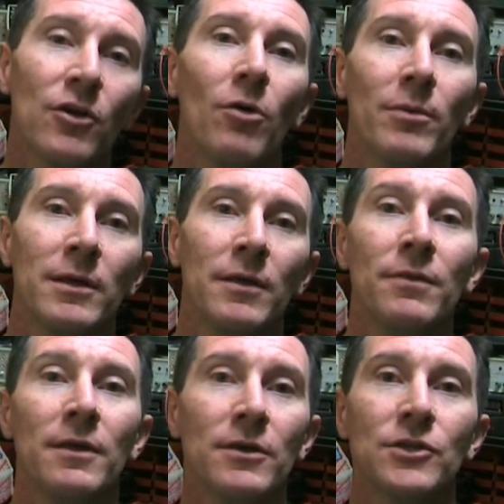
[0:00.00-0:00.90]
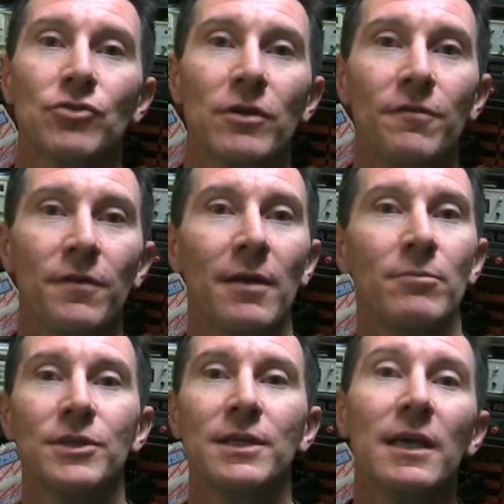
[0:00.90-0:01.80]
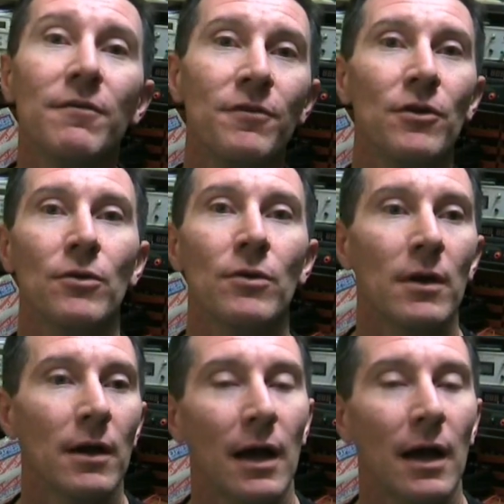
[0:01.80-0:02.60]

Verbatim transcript: common in the industry for them to give you